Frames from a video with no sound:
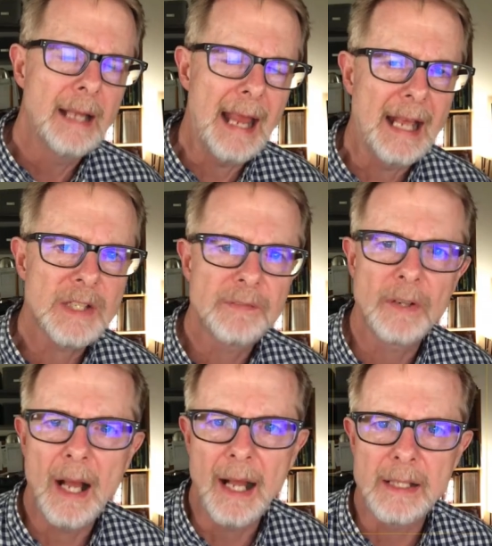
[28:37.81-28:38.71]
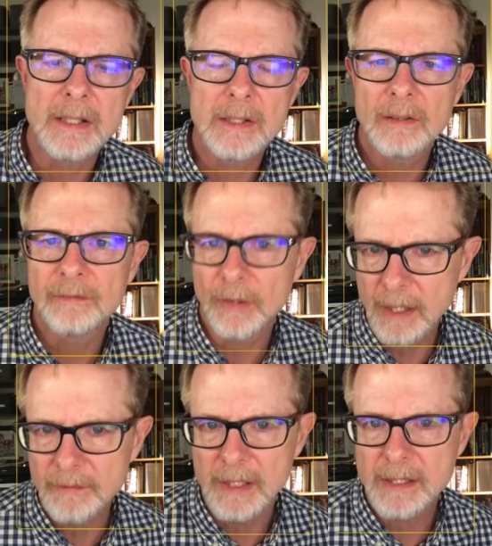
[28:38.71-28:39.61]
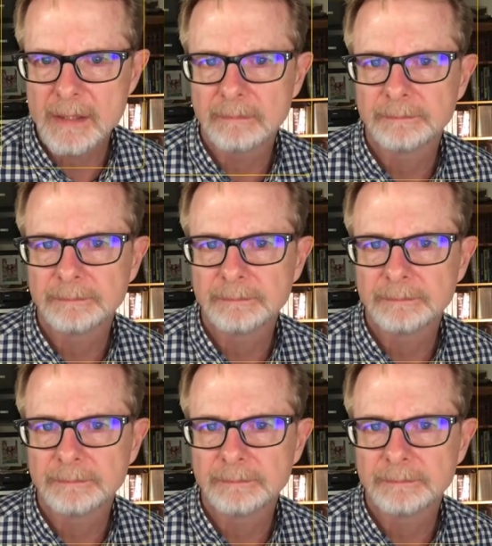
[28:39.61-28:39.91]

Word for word: ask for God's forgiveness.